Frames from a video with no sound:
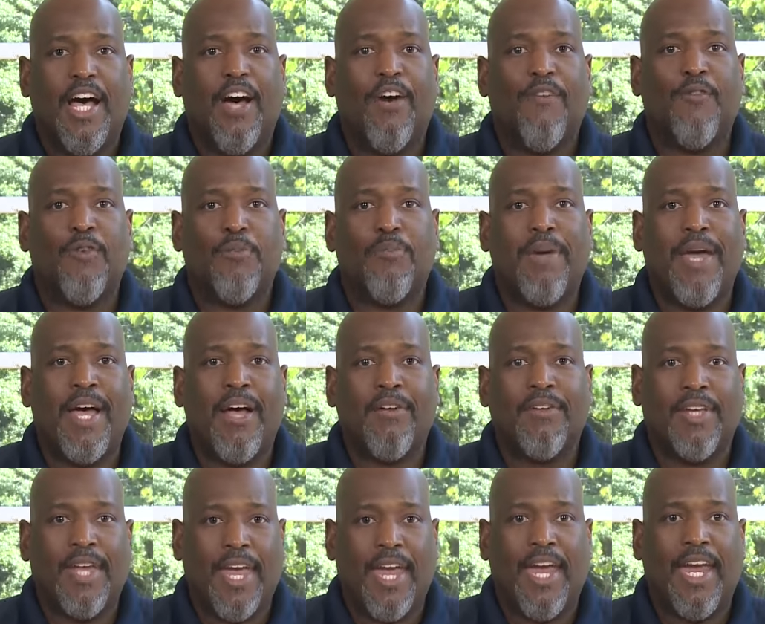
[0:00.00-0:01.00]
Upward
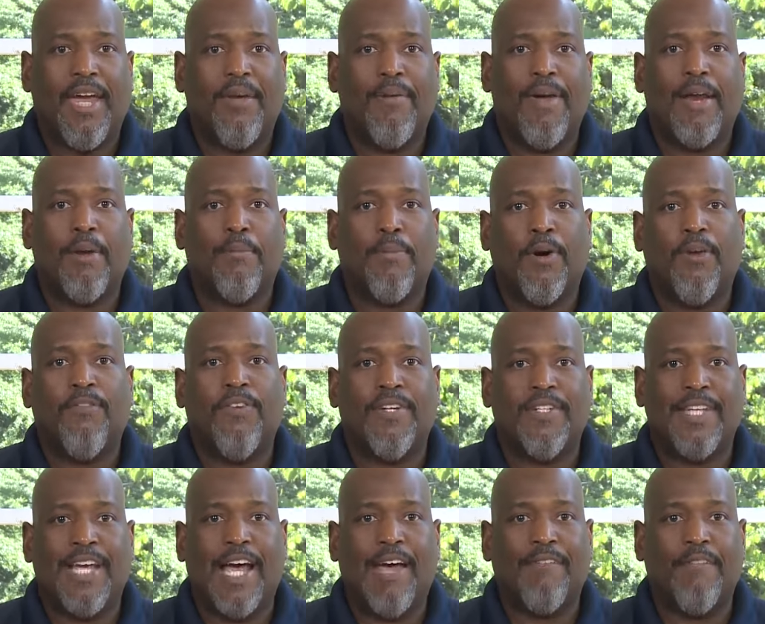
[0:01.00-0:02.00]
Bound came at a
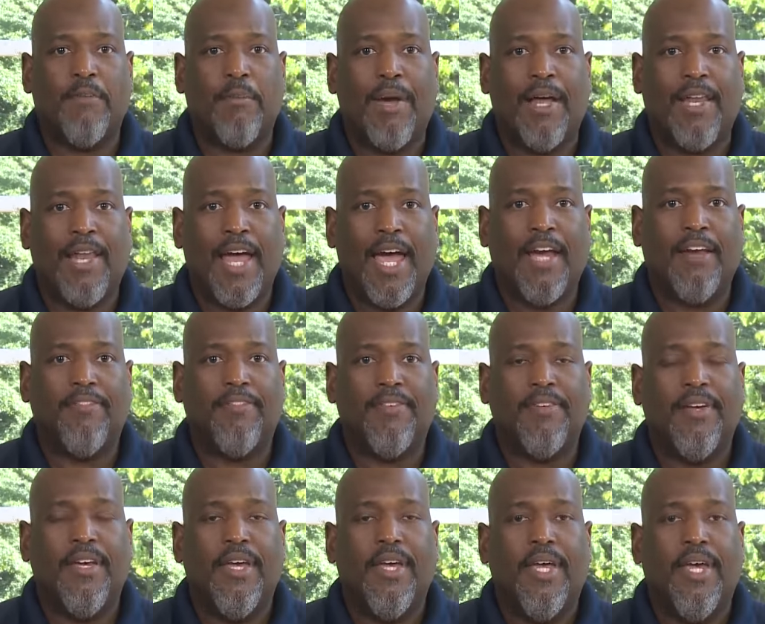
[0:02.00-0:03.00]
perfect time in my life.
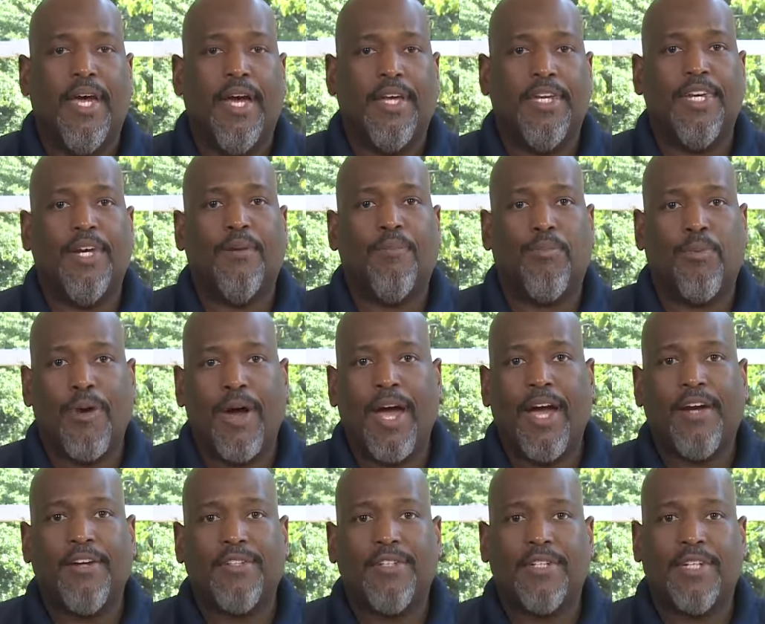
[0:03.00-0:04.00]
A year
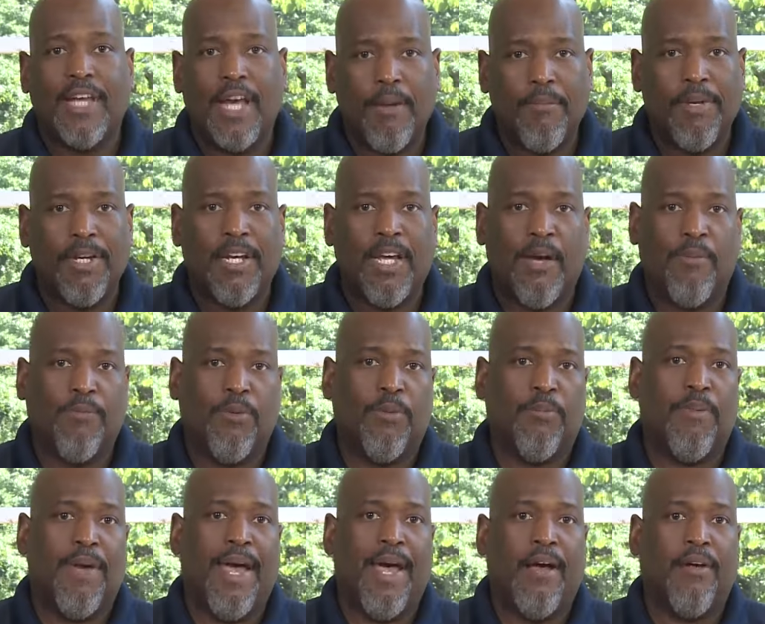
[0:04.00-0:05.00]
prior to coming to
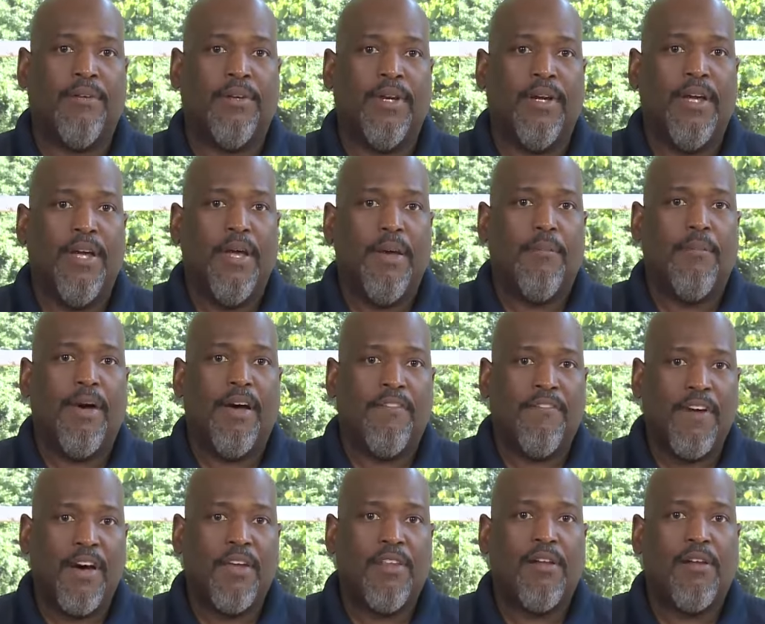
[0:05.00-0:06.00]
Upward Bound, my
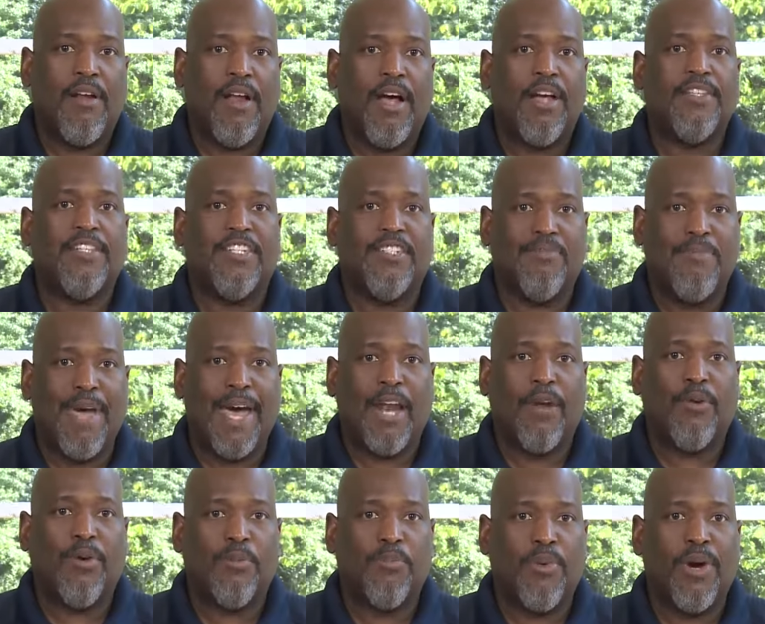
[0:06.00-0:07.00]
father lost his
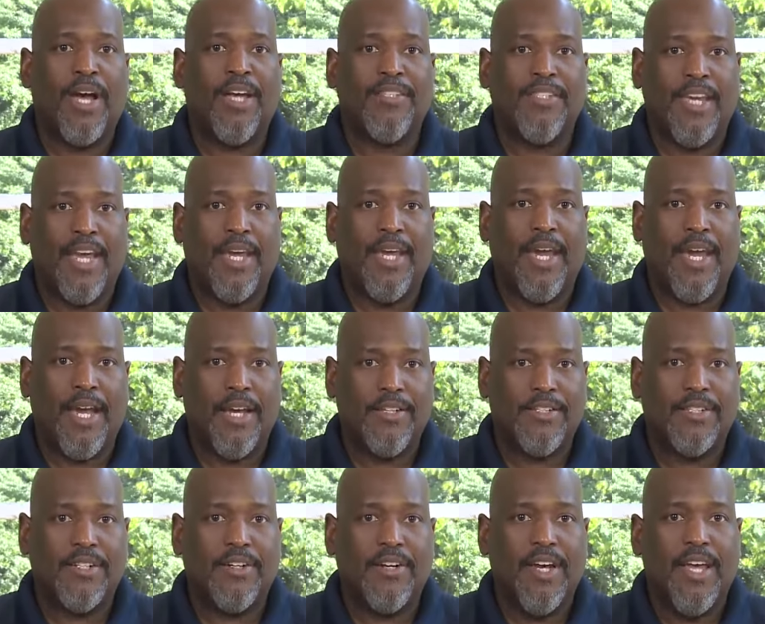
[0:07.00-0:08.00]
battle with prostate
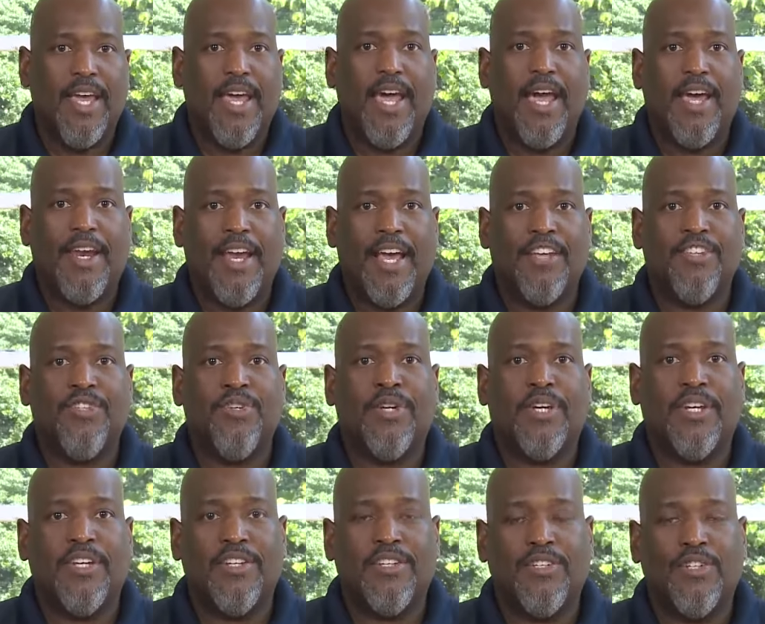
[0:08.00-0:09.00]
cancer. And as you
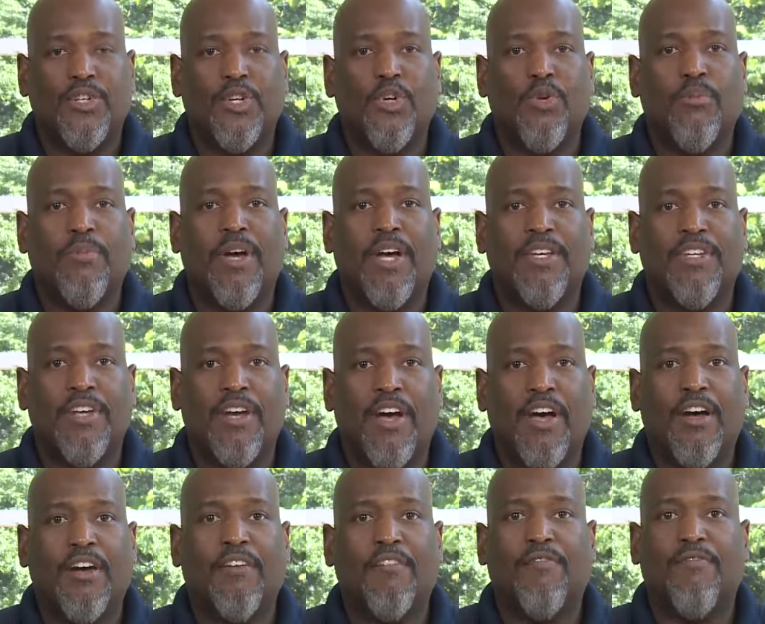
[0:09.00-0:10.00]
can assume, a
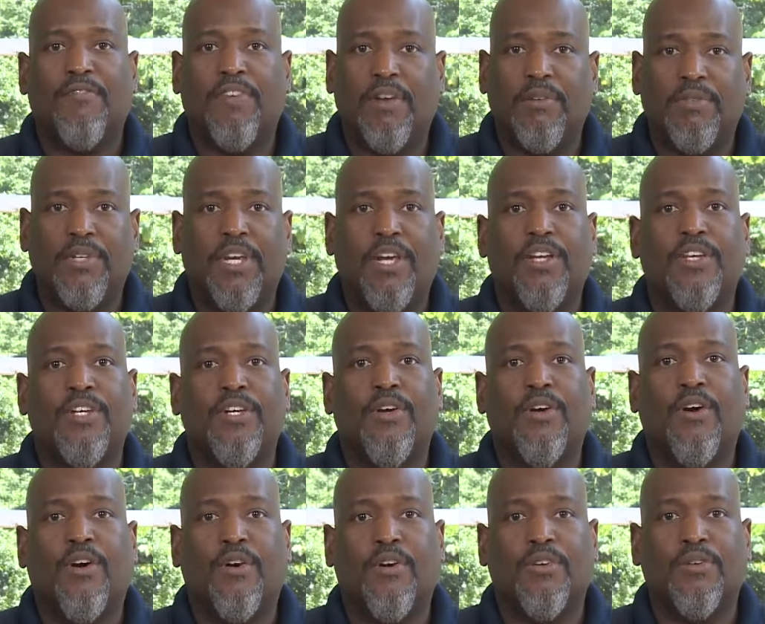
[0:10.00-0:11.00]
young 15
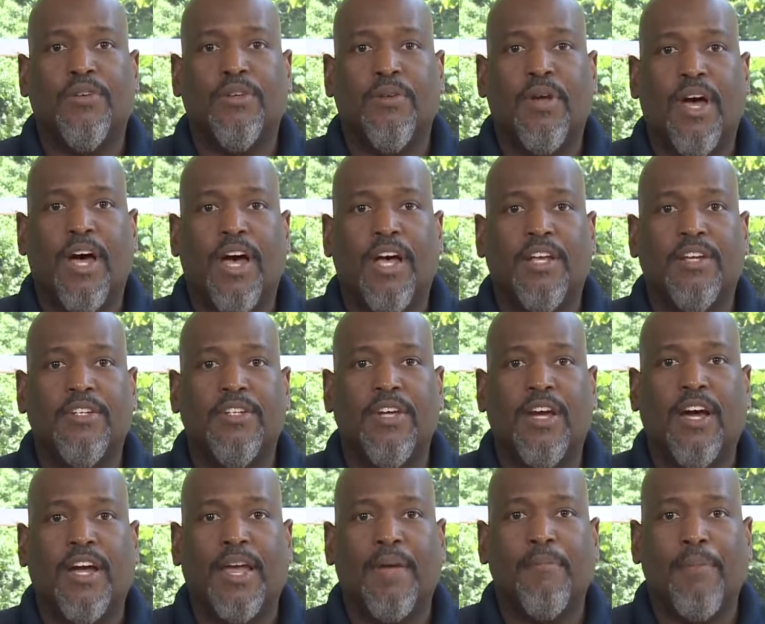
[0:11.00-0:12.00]
year old uh,
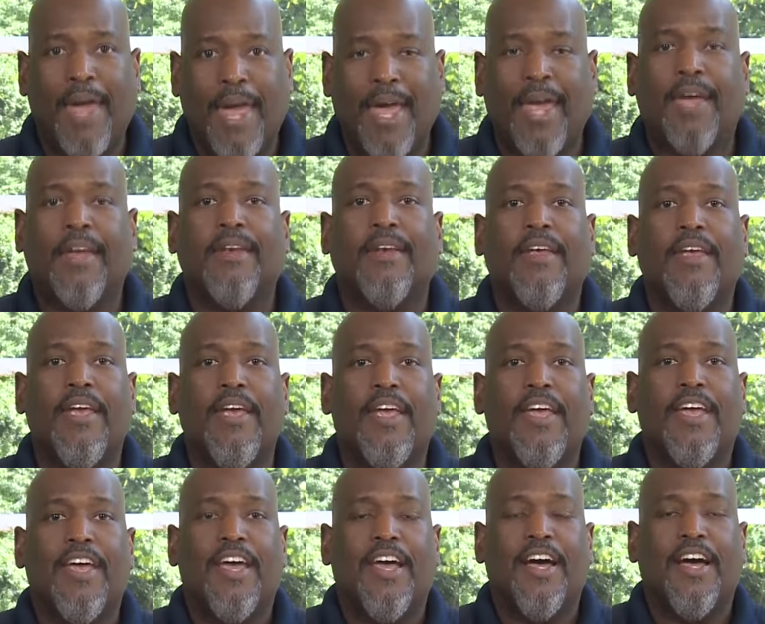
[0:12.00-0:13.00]
young man
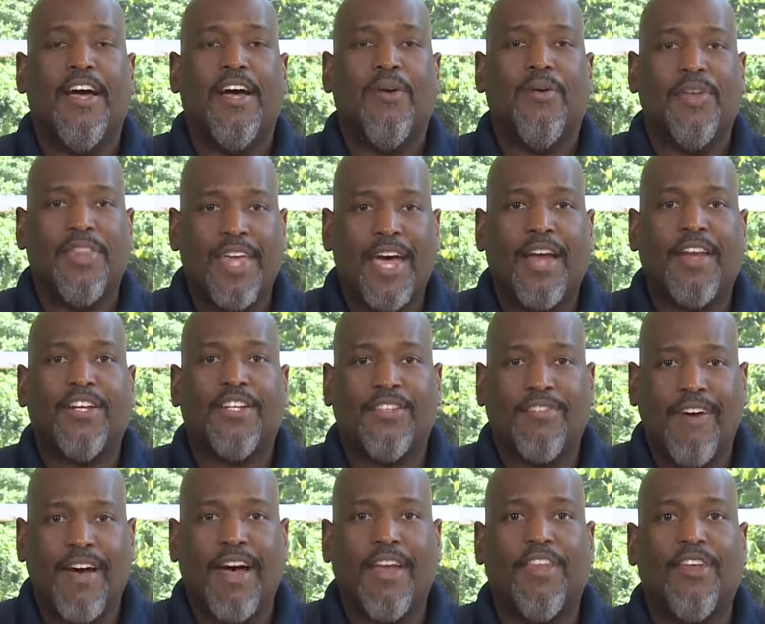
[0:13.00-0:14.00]
without his
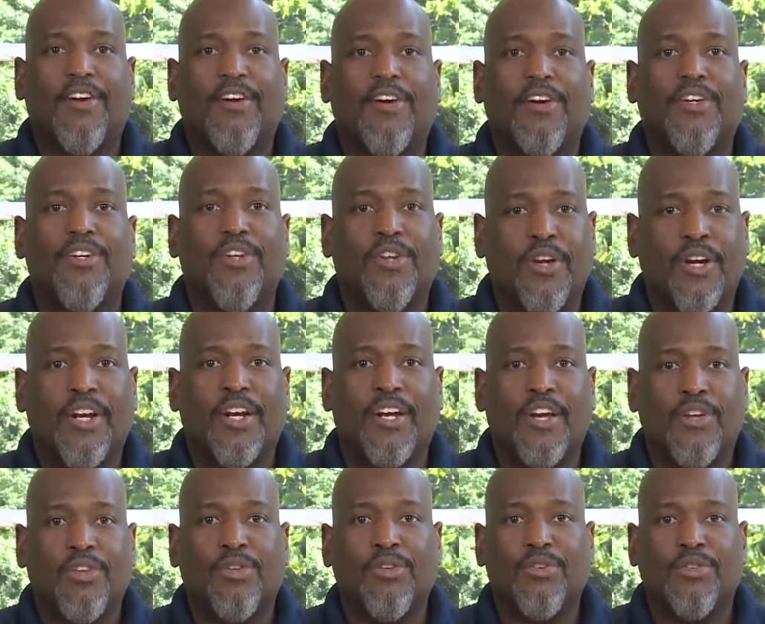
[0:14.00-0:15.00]
father, you're going to
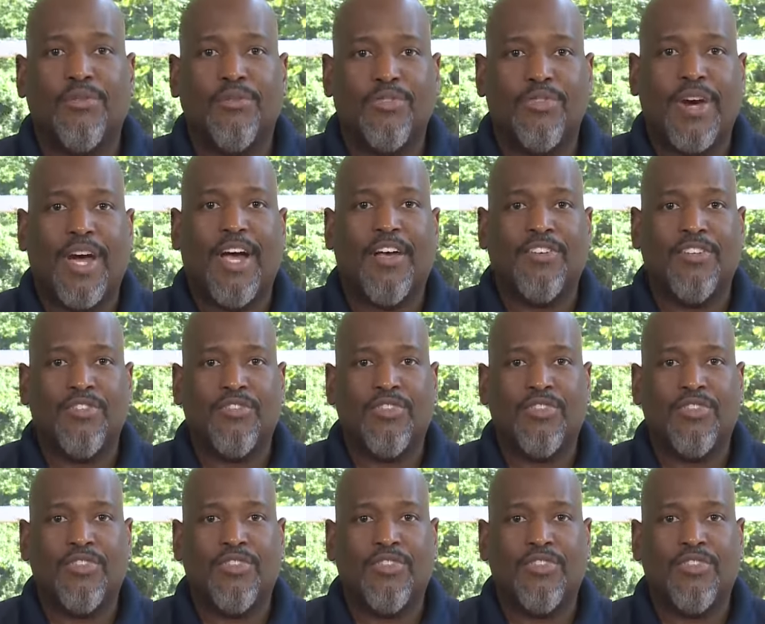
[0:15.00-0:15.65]
go through some trials